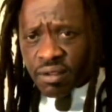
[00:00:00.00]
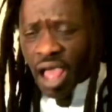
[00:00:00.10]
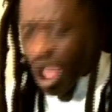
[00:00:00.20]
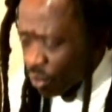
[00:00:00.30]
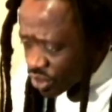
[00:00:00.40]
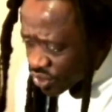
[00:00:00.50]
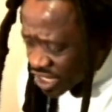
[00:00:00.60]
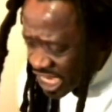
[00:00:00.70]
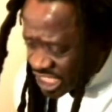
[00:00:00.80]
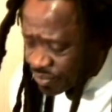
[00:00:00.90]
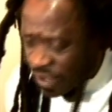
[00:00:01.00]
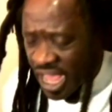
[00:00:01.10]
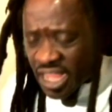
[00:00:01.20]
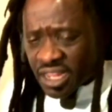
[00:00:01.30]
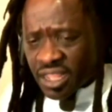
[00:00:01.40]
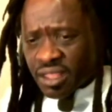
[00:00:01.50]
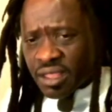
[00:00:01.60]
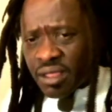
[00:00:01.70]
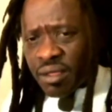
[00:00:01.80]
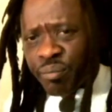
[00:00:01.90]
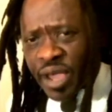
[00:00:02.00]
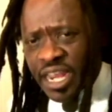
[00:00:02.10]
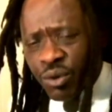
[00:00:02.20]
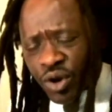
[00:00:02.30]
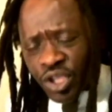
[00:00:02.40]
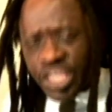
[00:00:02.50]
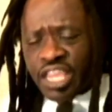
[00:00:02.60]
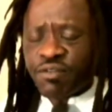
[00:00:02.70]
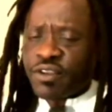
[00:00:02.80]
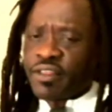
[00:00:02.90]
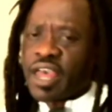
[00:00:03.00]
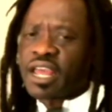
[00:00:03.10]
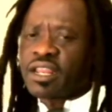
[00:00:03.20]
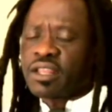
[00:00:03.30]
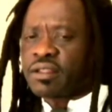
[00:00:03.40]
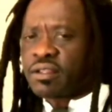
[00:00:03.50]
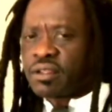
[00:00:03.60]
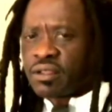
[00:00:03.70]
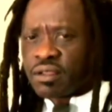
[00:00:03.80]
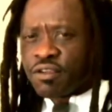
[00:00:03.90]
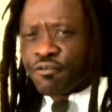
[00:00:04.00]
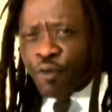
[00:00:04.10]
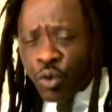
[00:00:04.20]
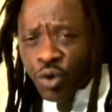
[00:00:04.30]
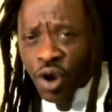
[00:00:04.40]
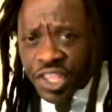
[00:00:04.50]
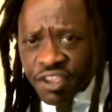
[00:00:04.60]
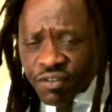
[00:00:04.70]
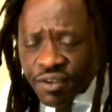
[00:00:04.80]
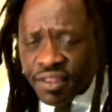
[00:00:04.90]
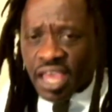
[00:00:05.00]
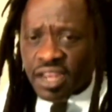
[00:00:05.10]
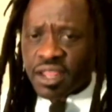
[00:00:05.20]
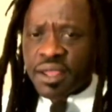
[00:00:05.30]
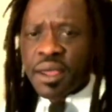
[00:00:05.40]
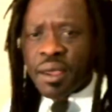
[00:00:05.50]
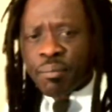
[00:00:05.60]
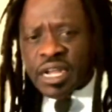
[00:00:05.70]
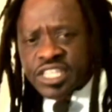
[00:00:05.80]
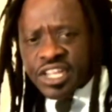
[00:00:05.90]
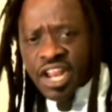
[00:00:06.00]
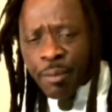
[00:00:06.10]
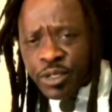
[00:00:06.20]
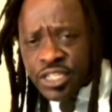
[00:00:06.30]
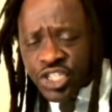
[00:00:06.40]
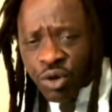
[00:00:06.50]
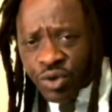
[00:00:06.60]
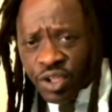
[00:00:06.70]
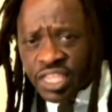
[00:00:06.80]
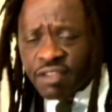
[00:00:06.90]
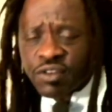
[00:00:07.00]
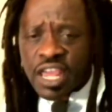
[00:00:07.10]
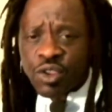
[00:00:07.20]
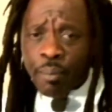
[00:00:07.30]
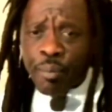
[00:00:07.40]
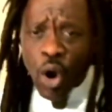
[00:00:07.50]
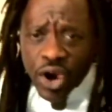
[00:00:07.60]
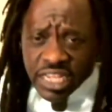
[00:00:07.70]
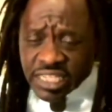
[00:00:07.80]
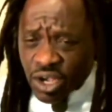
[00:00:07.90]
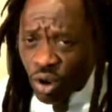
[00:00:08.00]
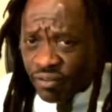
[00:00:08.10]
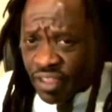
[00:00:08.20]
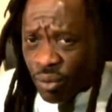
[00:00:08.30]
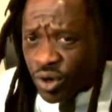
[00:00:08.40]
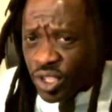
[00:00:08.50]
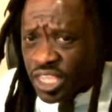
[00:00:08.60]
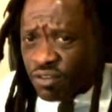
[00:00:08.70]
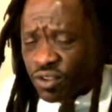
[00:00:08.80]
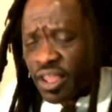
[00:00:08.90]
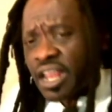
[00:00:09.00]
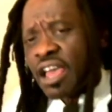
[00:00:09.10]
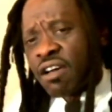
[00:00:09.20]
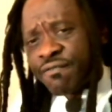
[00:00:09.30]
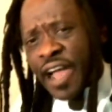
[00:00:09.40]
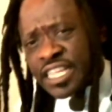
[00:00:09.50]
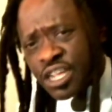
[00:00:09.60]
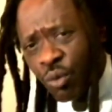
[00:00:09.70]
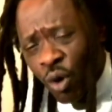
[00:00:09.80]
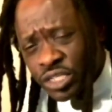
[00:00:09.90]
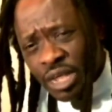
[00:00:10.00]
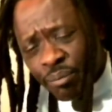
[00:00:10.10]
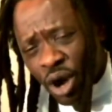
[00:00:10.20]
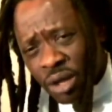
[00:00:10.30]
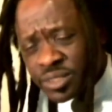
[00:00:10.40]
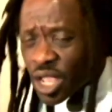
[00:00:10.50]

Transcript: How will you grasp that? Money will not give you that. Food will not give you that. Material possession will not give you that. Your bunkers and all of that will not give you that. Fighting wars and bombs